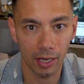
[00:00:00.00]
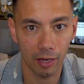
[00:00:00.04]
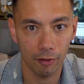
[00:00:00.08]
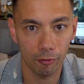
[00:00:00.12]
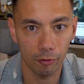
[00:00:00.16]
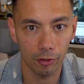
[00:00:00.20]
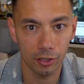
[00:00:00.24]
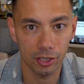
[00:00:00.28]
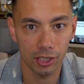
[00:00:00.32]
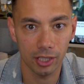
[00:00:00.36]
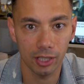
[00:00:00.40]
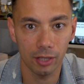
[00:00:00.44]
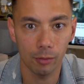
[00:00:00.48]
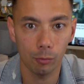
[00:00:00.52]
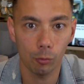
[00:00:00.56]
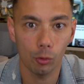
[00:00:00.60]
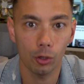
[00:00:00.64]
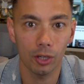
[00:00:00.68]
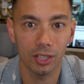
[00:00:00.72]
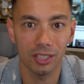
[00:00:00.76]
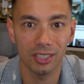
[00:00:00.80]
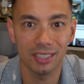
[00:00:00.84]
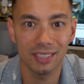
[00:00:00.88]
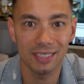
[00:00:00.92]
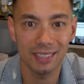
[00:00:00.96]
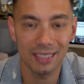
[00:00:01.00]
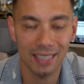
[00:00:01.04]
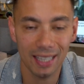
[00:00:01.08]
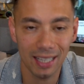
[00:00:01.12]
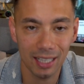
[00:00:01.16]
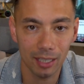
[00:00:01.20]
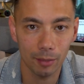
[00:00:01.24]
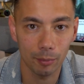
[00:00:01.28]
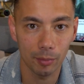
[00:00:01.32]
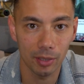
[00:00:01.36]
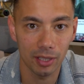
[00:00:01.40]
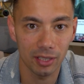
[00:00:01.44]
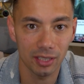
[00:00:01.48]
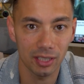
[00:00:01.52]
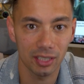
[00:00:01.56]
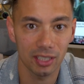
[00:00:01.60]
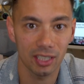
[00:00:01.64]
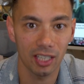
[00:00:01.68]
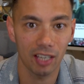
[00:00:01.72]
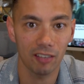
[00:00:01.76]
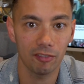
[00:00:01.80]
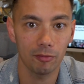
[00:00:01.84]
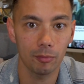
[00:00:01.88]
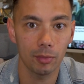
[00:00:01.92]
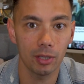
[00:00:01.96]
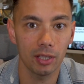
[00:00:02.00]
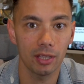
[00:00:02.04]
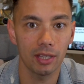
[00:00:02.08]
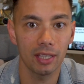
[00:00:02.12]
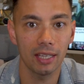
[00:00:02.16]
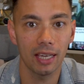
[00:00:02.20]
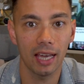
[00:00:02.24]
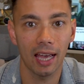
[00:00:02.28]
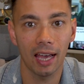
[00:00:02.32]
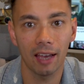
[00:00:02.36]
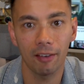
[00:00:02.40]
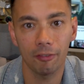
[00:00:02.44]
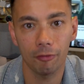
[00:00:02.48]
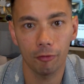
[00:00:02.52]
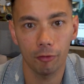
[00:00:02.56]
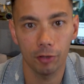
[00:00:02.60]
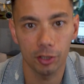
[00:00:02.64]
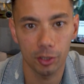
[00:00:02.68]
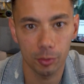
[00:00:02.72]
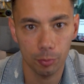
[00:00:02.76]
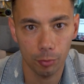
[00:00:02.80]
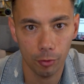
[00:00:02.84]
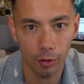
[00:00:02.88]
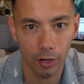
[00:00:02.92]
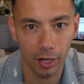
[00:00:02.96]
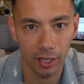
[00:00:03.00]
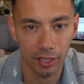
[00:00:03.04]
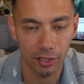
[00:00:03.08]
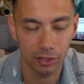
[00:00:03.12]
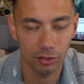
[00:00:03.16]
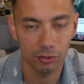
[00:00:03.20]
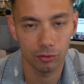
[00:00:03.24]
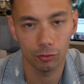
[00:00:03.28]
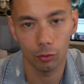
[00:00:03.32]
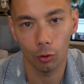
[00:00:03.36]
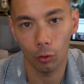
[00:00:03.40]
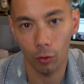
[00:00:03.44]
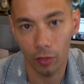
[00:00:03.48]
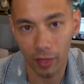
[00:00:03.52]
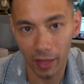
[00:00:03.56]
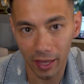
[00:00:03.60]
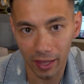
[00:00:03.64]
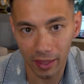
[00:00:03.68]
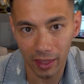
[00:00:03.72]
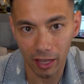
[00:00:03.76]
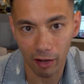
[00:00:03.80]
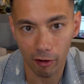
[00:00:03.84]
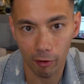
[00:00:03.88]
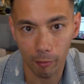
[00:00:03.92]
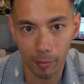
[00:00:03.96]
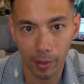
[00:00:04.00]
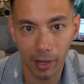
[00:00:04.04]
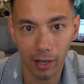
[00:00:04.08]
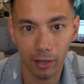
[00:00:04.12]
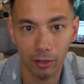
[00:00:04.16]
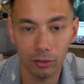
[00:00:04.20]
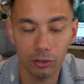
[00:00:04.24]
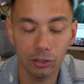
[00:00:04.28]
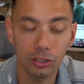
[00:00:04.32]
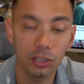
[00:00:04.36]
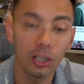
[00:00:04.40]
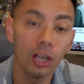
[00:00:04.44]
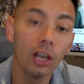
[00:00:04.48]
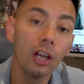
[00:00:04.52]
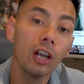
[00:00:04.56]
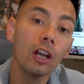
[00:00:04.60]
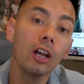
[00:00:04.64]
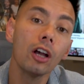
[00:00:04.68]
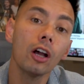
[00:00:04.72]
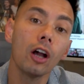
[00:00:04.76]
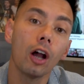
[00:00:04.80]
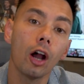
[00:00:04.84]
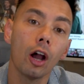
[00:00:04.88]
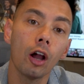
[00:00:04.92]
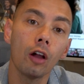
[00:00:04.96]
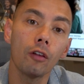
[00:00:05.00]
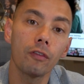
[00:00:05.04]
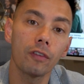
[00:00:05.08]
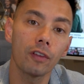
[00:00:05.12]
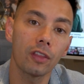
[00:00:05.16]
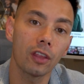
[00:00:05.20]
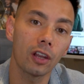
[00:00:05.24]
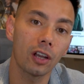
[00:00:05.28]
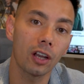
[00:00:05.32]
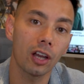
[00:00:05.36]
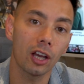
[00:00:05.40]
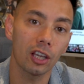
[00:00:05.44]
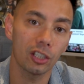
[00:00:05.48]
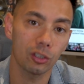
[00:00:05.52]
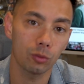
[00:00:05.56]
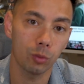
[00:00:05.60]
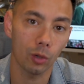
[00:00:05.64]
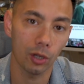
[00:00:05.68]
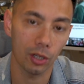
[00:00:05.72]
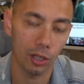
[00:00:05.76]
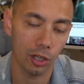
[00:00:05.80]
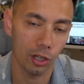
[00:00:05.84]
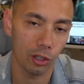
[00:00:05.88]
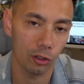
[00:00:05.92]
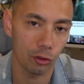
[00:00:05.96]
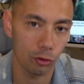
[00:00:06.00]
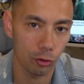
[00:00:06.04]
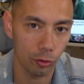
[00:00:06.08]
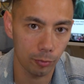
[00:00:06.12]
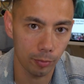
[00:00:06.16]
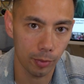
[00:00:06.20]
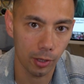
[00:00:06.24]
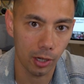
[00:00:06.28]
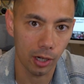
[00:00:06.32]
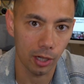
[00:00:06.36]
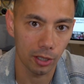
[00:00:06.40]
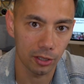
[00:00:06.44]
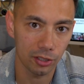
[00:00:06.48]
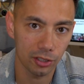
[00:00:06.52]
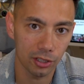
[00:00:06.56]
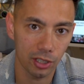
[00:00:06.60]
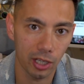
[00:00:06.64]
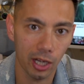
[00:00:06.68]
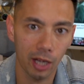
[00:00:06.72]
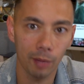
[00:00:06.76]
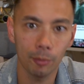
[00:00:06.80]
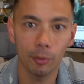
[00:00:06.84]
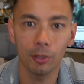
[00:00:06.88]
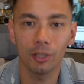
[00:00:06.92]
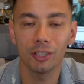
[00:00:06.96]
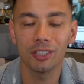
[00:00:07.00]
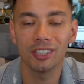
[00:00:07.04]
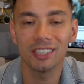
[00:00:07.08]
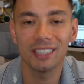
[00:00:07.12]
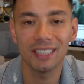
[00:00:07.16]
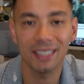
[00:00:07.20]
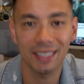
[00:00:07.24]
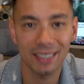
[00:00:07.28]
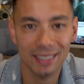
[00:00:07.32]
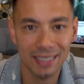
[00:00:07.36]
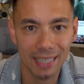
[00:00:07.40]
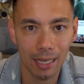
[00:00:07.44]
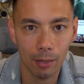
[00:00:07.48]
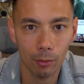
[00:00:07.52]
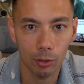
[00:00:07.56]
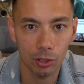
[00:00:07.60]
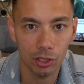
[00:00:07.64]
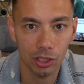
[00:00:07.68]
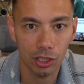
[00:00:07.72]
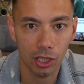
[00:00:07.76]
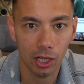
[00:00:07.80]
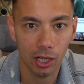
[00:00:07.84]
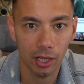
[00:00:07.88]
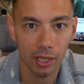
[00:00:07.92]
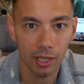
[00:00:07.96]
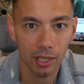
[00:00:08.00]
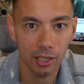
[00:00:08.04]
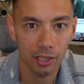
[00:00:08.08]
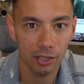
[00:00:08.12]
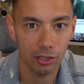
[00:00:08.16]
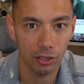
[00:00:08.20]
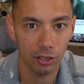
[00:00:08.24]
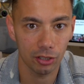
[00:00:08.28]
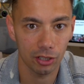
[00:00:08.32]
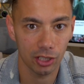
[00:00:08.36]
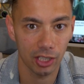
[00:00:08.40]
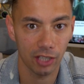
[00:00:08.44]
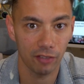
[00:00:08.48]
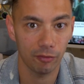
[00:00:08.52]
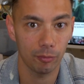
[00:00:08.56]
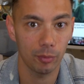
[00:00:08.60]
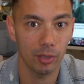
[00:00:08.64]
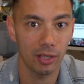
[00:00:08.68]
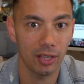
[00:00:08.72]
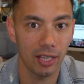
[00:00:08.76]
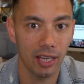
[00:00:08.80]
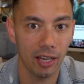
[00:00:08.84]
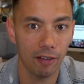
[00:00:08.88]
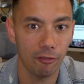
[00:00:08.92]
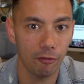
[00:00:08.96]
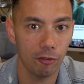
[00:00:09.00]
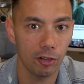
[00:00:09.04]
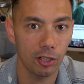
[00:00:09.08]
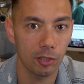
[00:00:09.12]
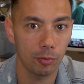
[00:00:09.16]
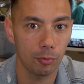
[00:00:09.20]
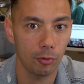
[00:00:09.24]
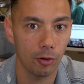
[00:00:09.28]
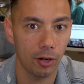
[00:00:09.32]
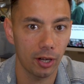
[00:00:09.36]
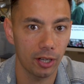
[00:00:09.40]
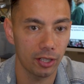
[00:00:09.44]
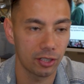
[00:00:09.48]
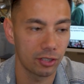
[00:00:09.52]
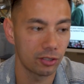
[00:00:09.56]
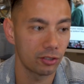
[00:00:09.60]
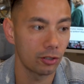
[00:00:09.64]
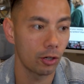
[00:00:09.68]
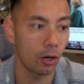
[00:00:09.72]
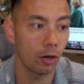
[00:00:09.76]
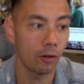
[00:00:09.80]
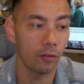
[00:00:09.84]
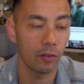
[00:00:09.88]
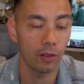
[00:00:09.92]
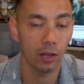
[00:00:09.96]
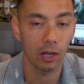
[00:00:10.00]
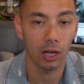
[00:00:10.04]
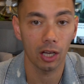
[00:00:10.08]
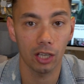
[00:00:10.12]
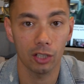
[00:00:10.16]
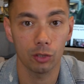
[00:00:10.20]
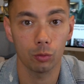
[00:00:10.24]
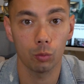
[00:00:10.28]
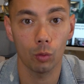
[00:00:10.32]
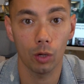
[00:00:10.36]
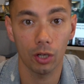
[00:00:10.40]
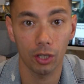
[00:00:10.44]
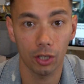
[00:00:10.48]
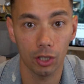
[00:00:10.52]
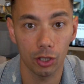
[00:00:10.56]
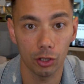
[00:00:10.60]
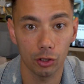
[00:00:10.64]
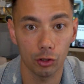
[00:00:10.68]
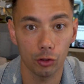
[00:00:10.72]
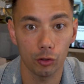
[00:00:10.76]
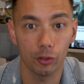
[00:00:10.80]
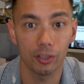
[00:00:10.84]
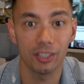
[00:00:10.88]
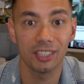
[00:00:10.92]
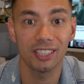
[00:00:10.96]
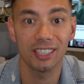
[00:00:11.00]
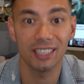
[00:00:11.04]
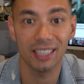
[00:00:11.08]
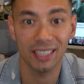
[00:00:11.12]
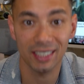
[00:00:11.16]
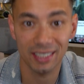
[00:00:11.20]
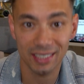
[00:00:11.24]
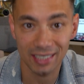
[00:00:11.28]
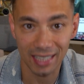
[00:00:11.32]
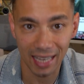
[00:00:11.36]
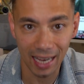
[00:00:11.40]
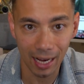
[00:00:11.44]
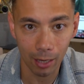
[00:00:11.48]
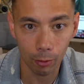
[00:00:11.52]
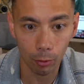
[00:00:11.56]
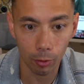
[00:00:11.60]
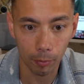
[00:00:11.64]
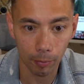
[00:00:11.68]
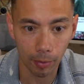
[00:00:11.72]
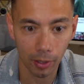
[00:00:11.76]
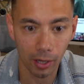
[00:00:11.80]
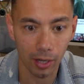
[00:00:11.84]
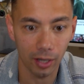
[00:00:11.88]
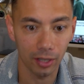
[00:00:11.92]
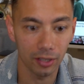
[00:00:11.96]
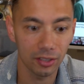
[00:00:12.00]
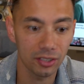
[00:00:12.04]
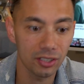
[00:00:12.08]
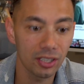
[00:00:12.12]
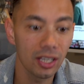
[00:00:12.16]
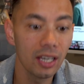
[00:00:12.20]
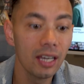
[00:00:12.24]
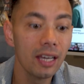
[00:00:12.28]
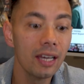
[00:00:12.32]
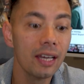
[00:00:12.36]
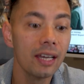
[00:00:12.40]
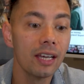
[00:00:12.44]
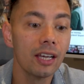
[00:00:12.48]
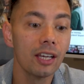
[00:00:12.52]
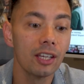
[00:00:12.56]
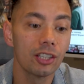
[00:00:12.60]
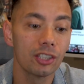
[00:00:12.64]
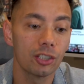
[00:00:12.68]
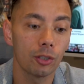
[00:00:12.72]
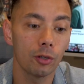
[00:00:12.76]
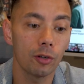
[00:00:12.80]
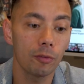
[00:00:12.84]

average here, and what it's telling me is it's giving me the average price, or thereabouts, over the last 100 bars. I'm on a 6-hour chart here, so it's giving me the average price over the last 100 6-hour bars. So